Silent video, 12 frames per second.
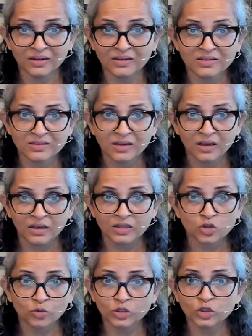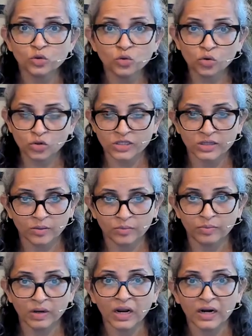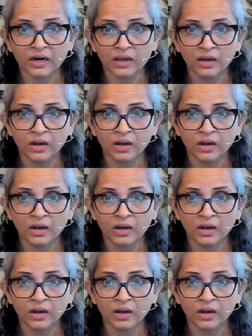is so much glucose in the blood,